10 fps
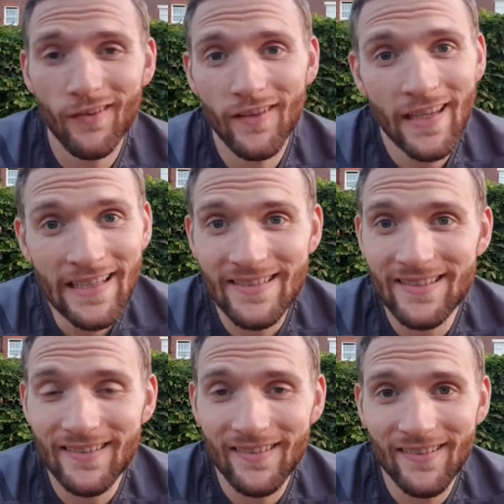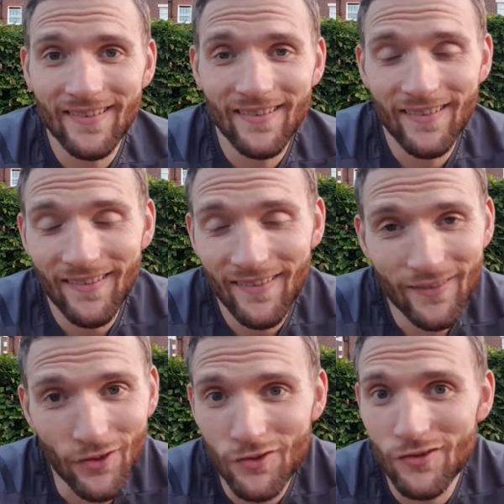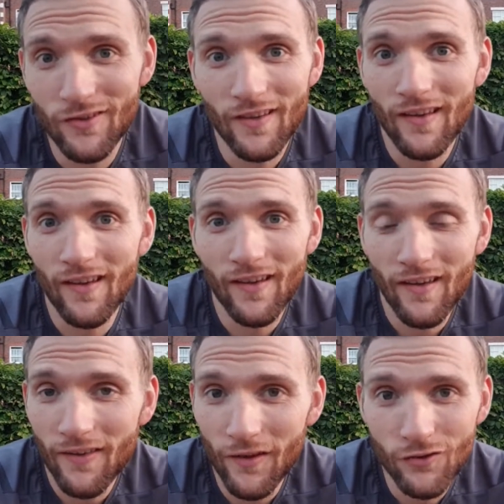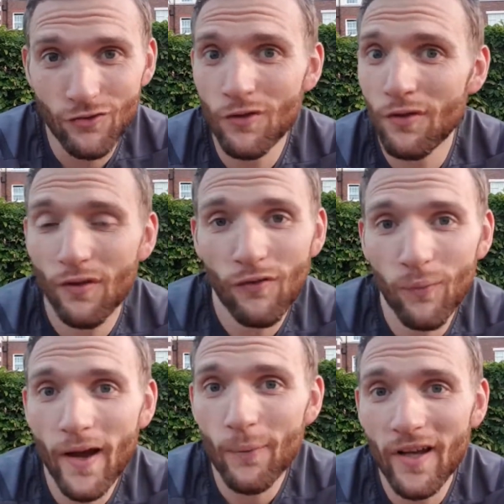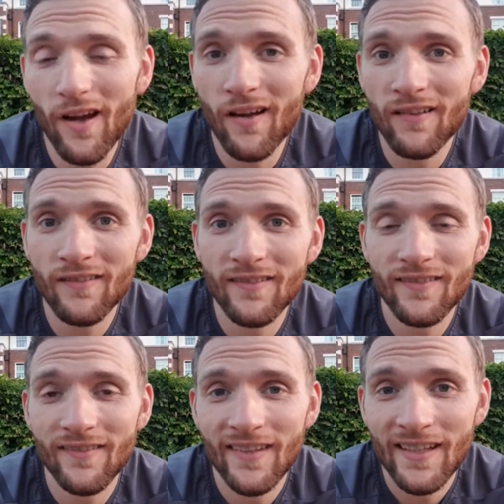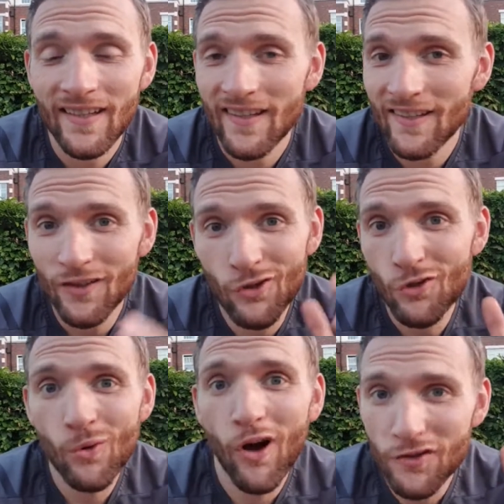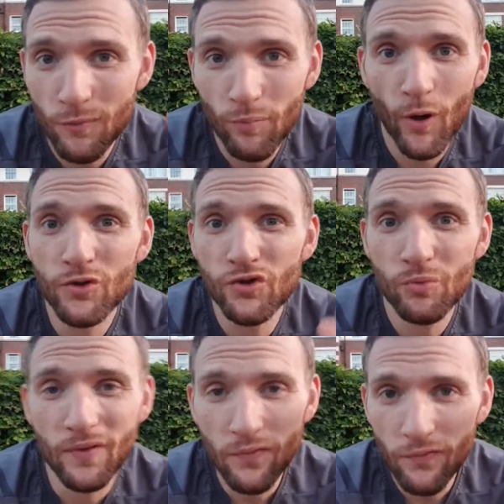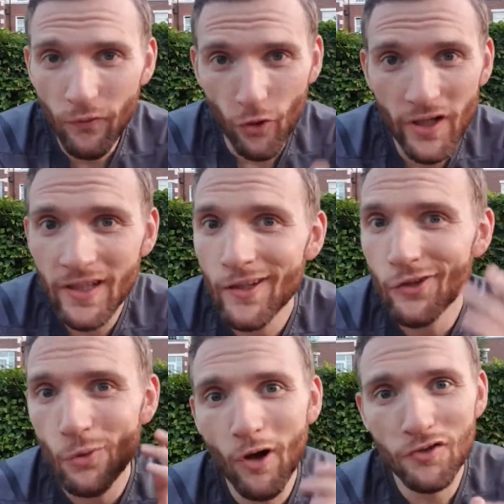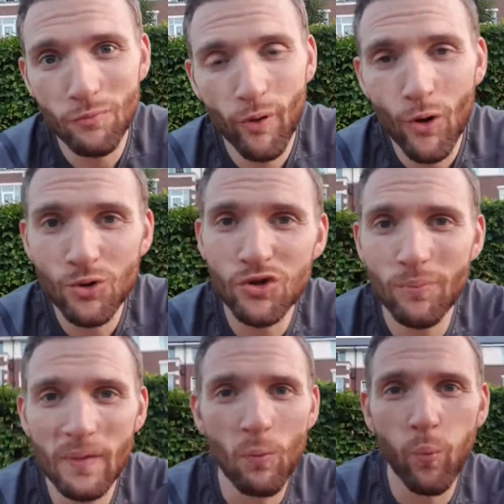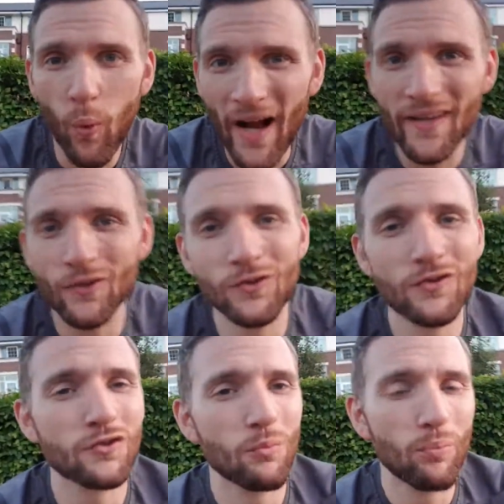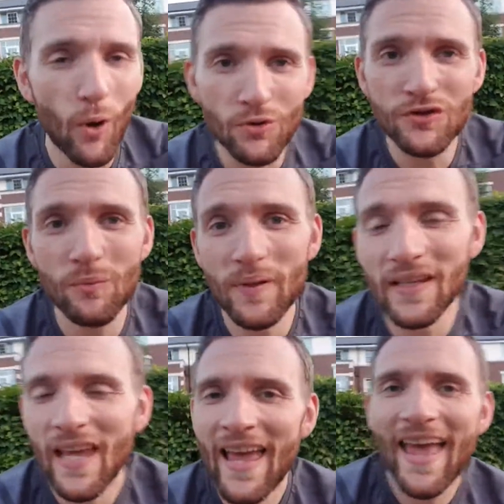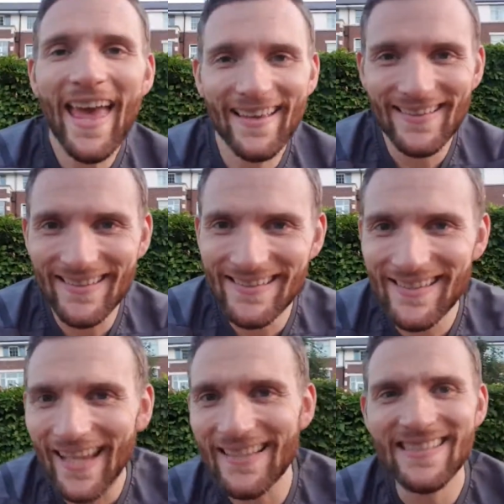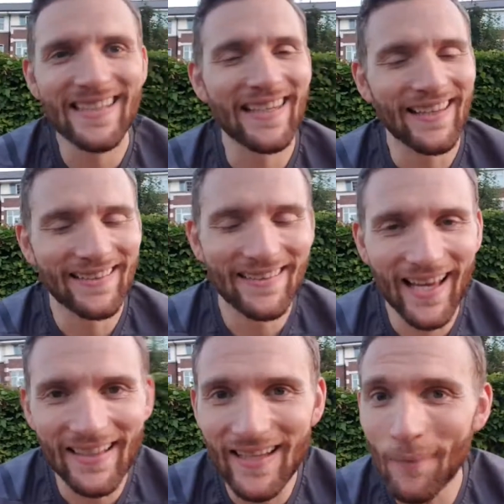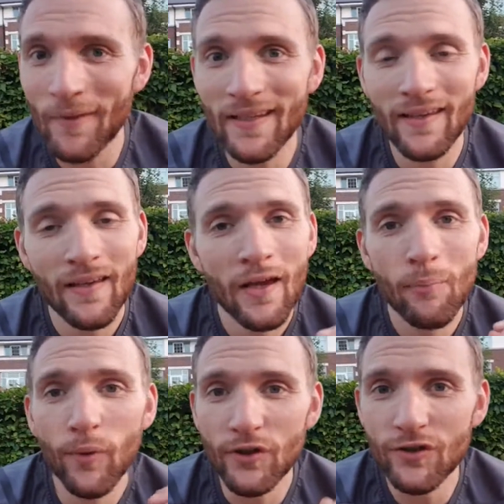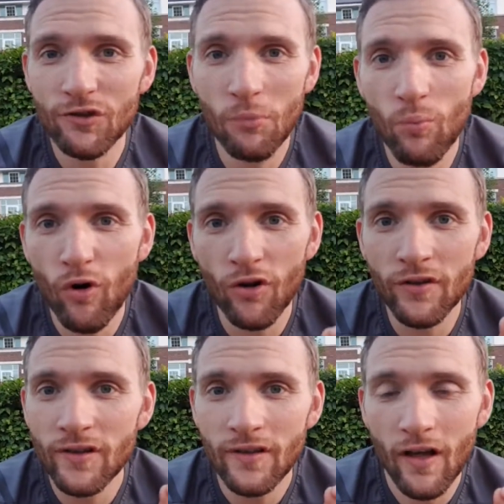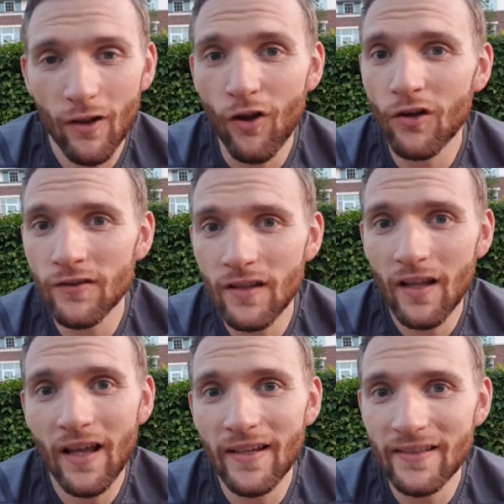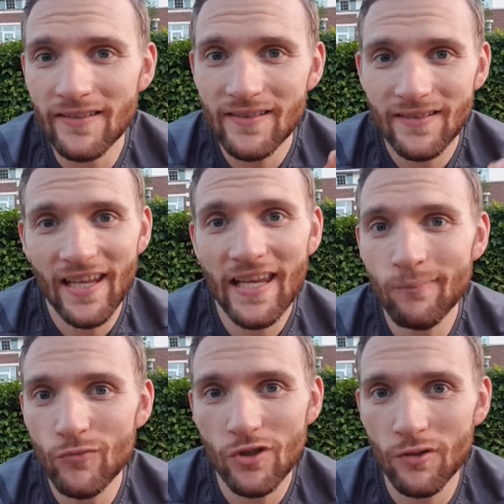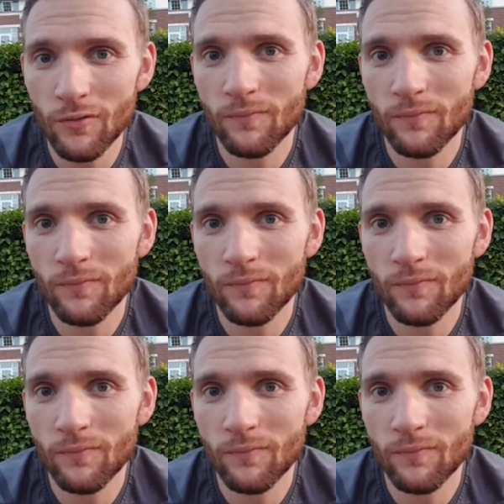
It's just the truth of where we are. You are supposed to be free, you are supposed to be wild, you're supposed to be exciting and dynamic, but someone along the lines tamed you.